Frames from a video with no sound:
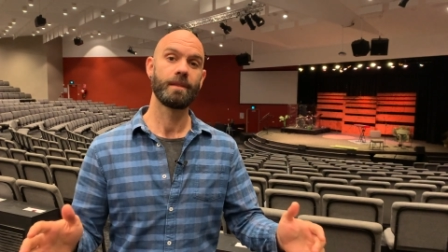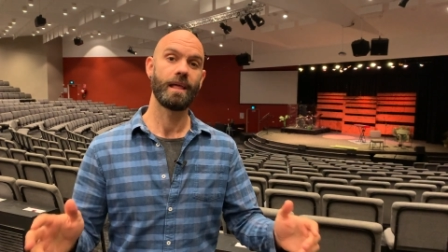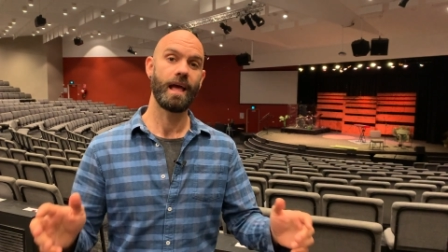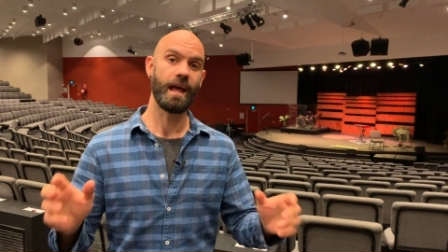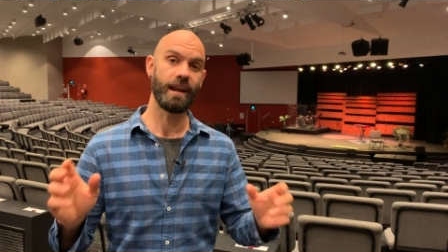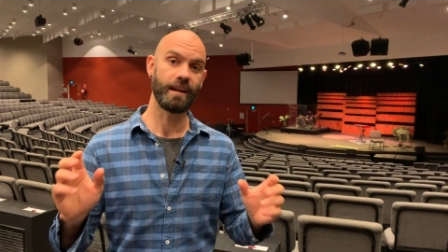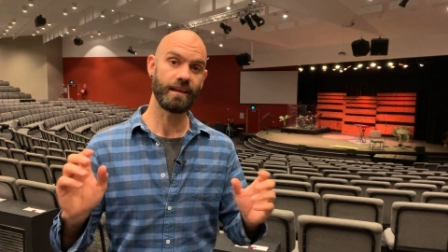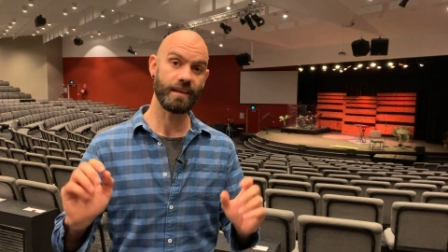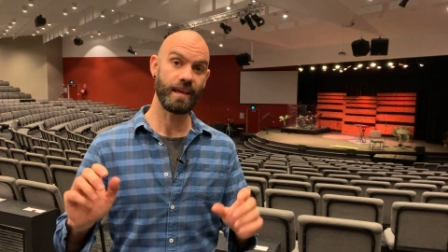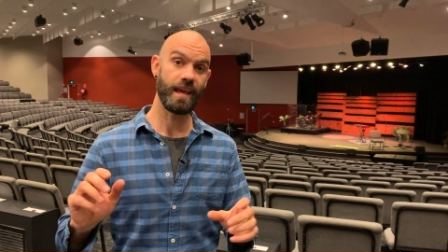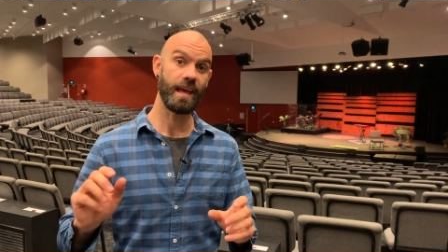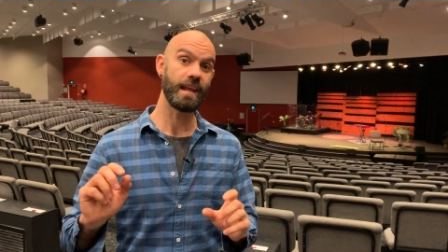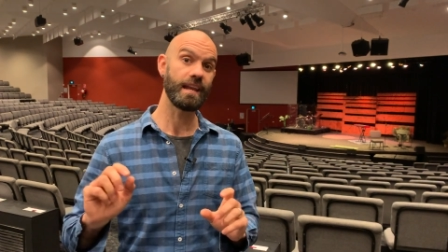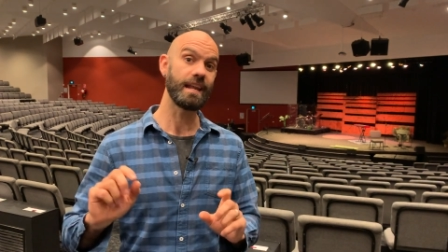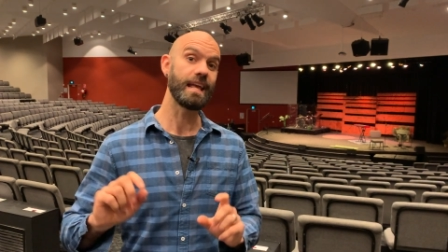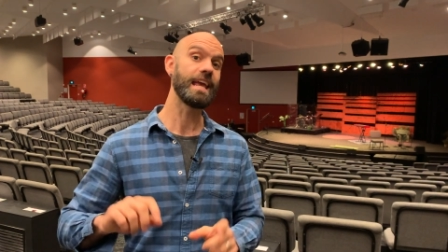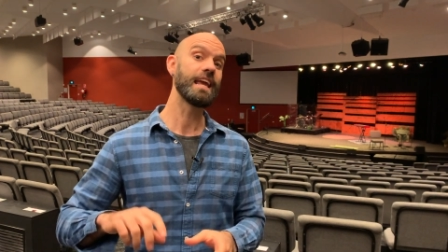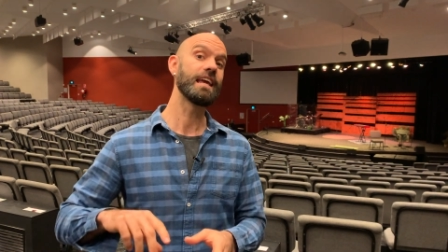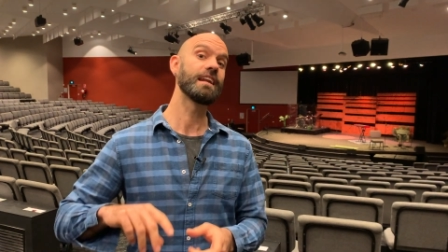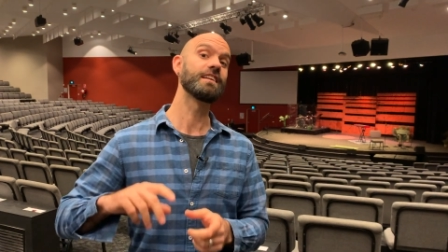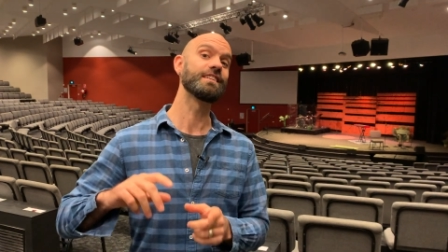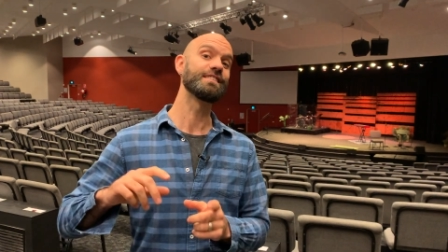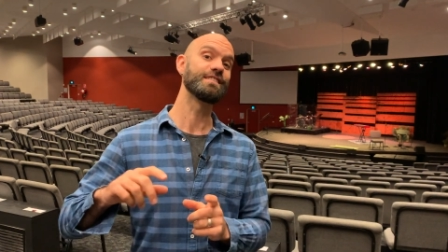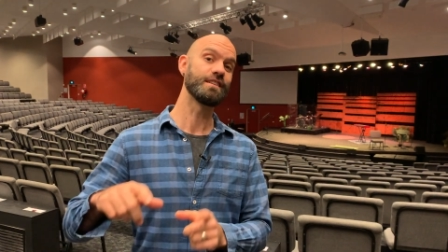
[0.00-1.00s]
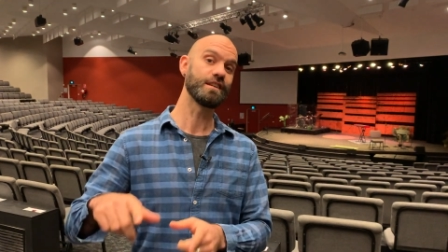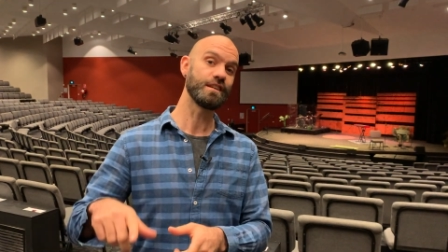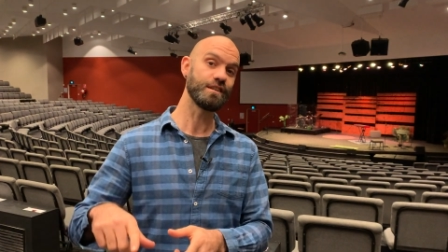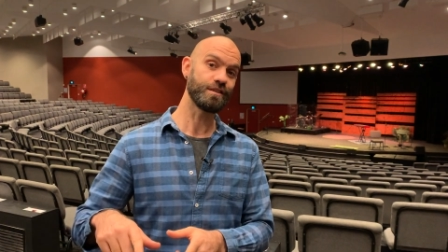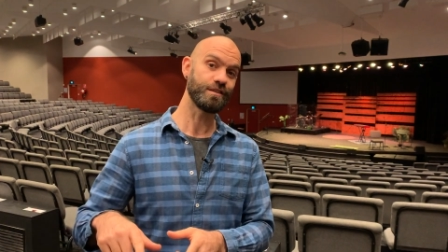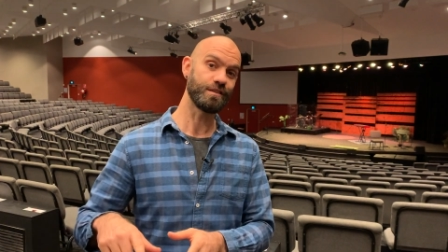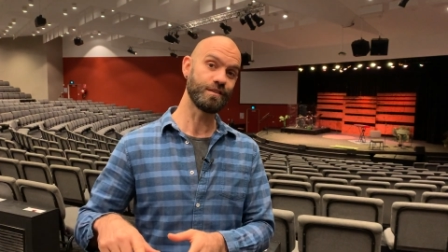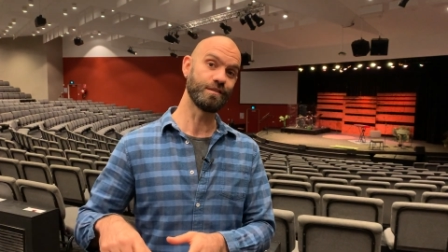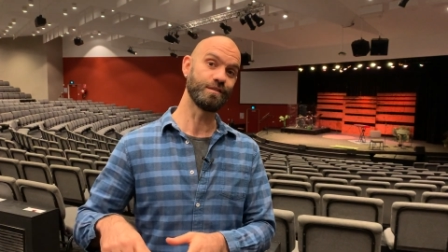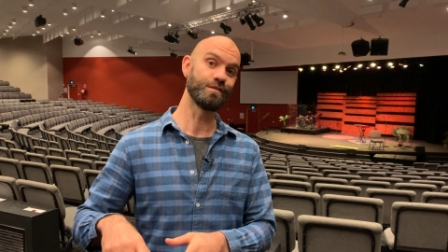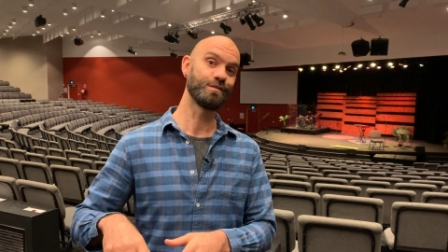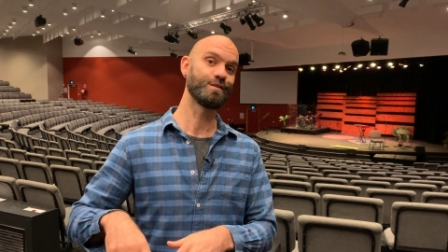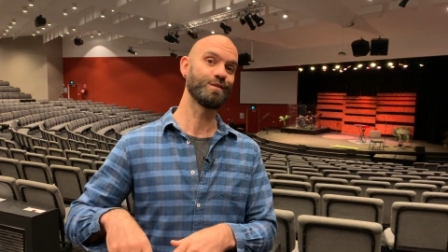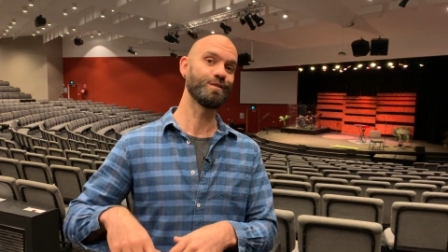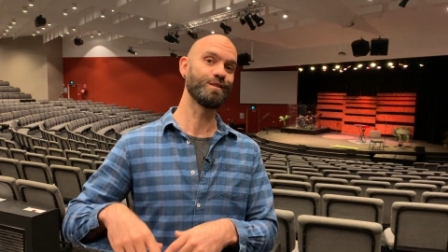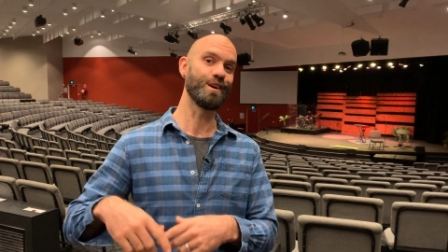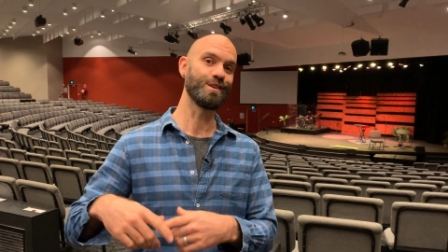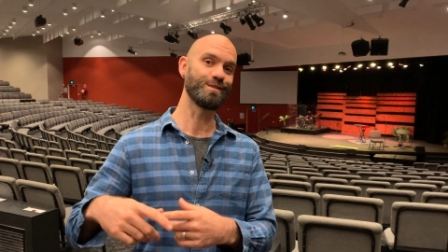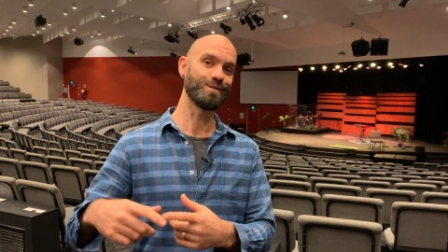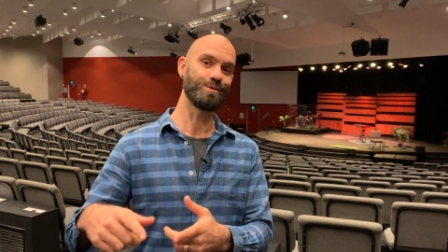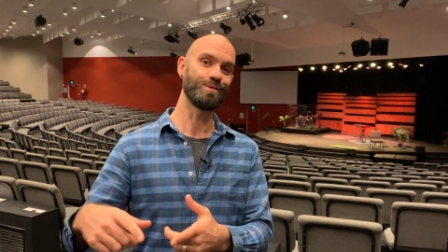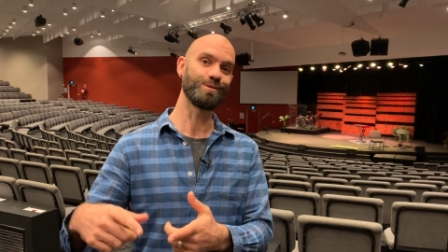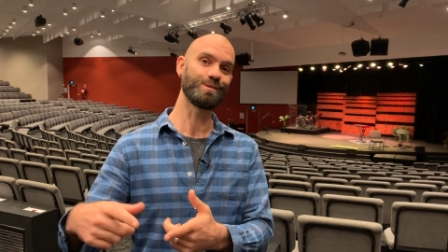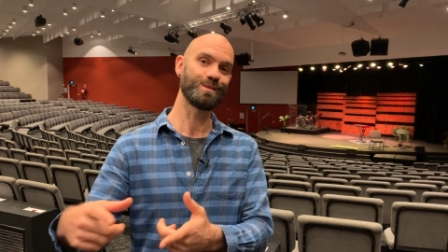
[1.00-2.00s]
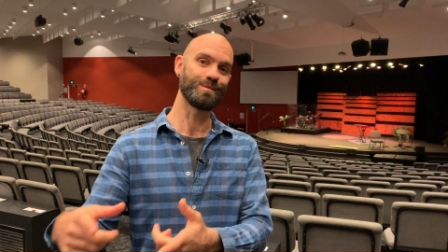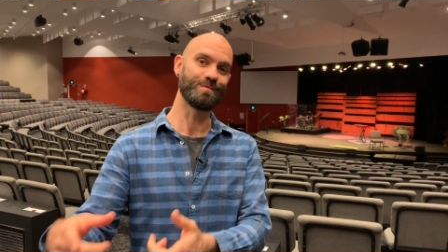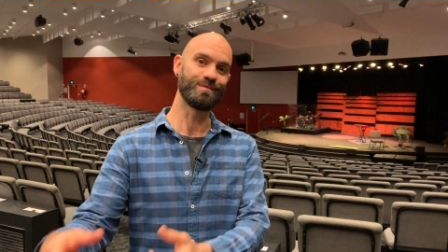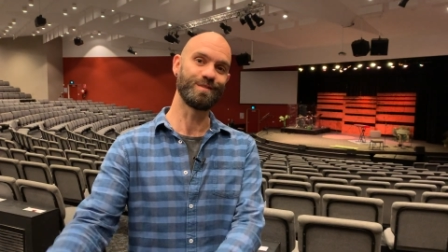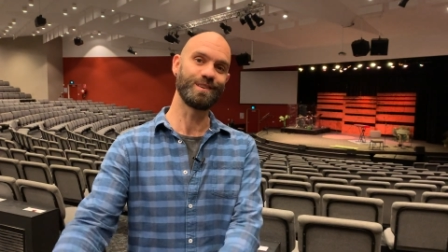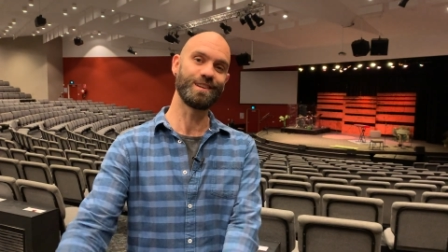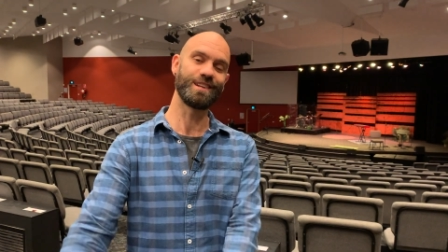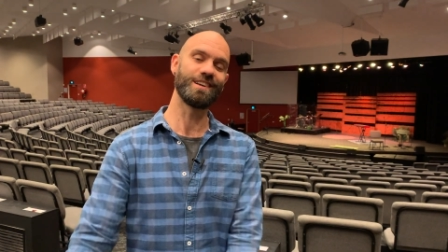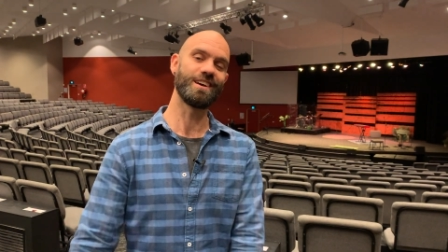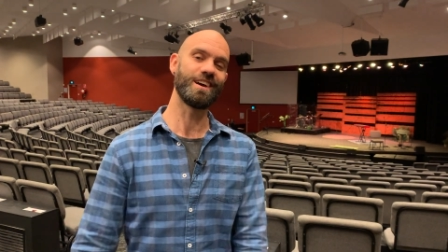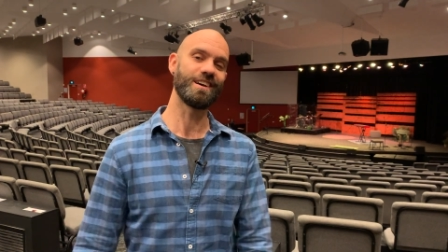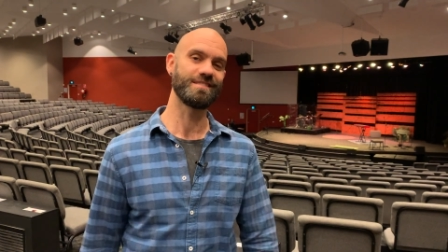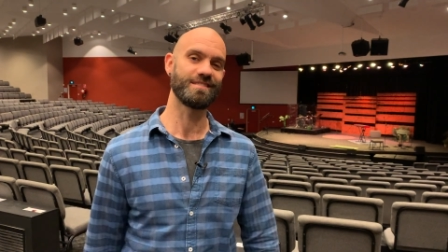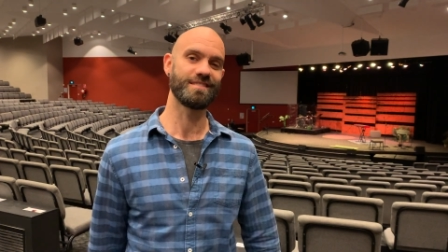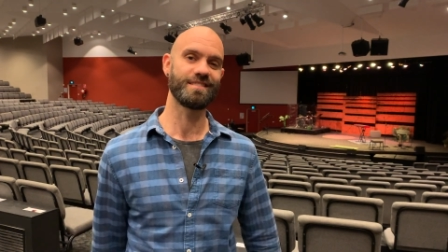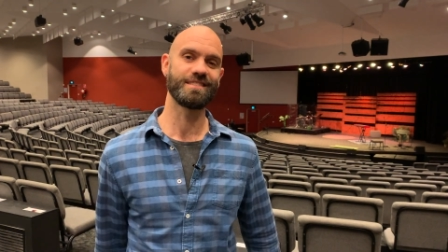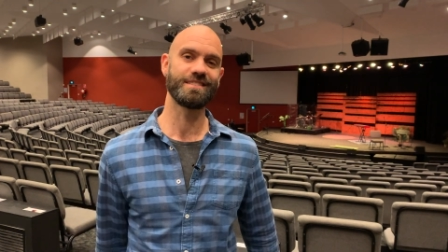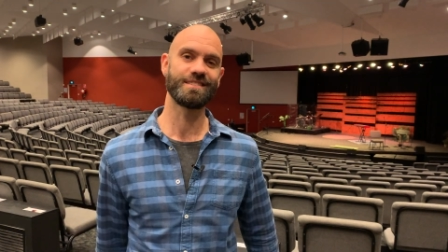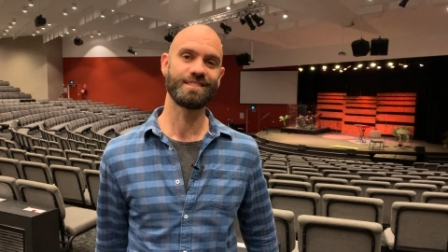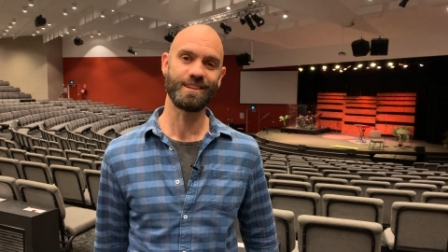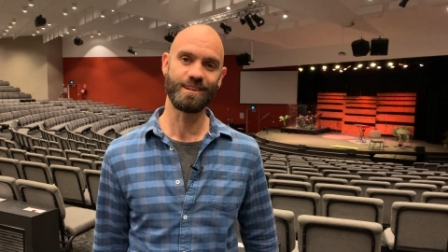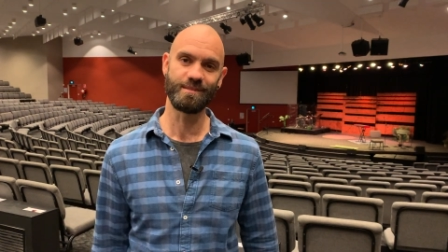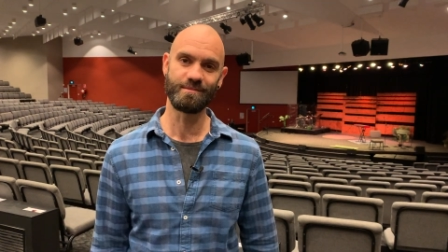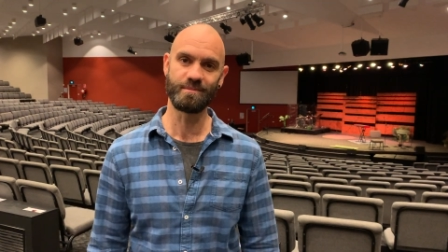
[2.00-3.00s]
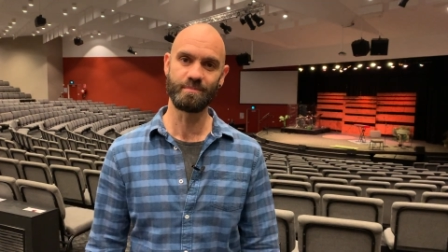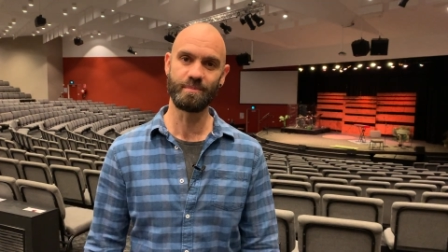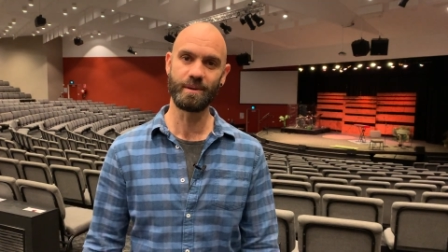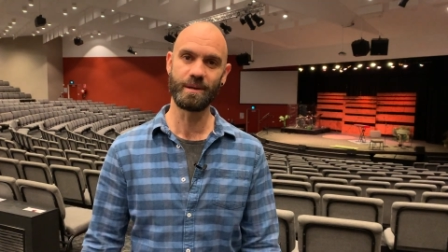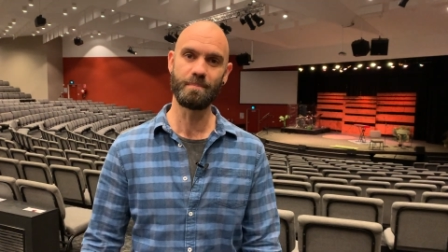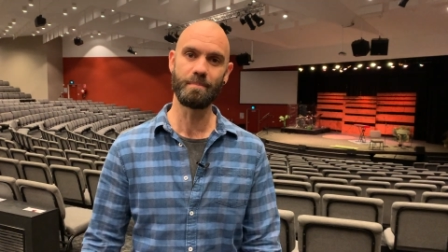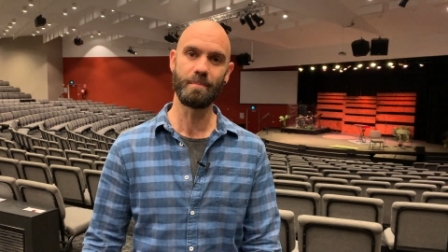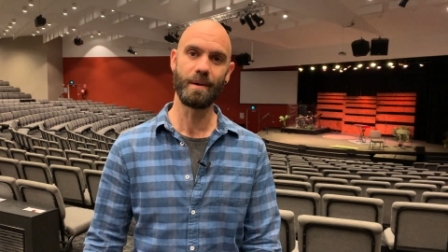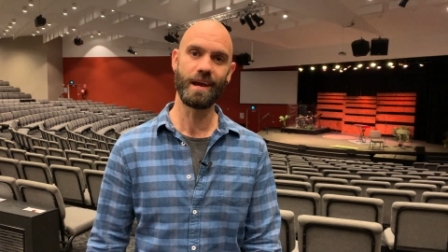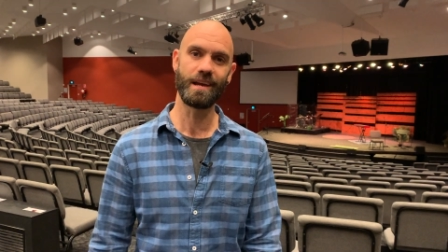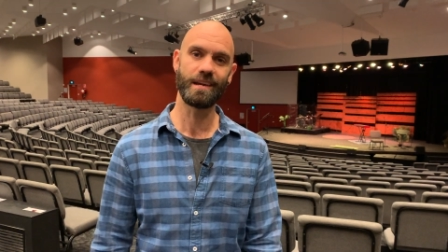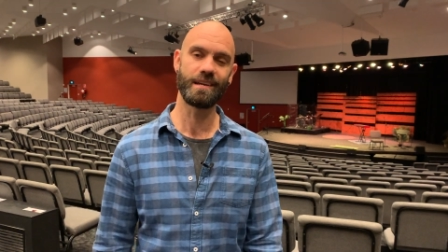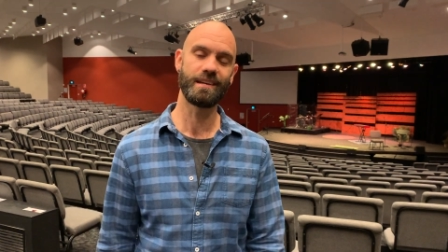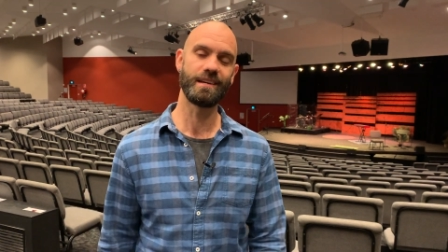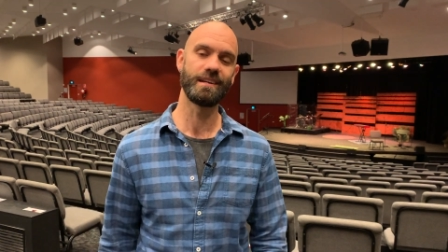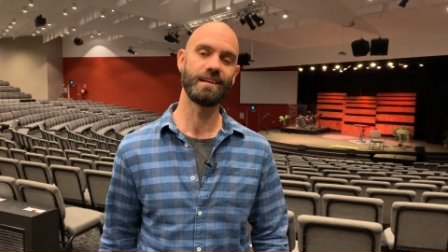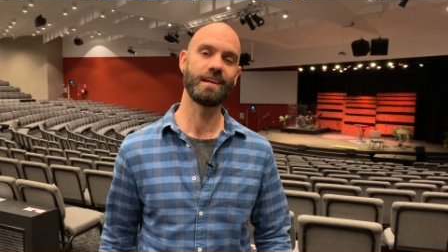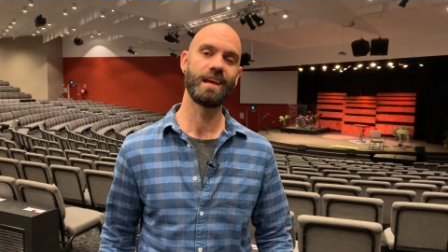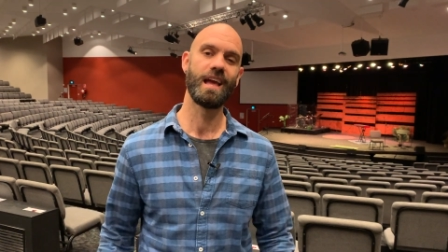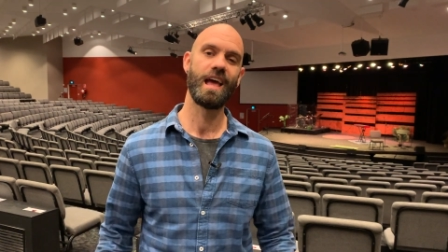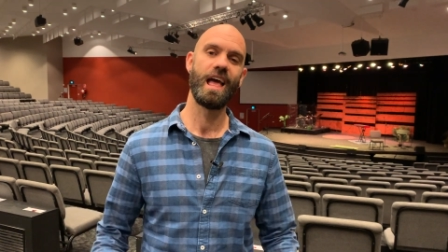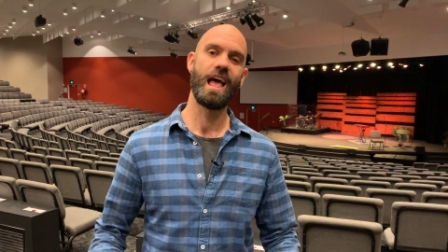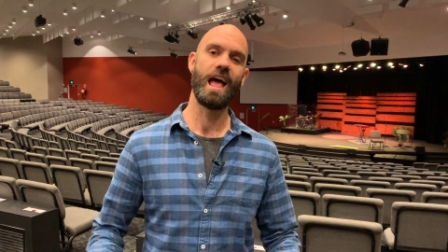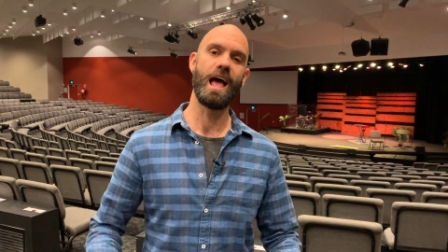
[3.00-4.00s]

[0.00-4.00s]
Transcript: And again, in addition to those awesome videos that the team have been making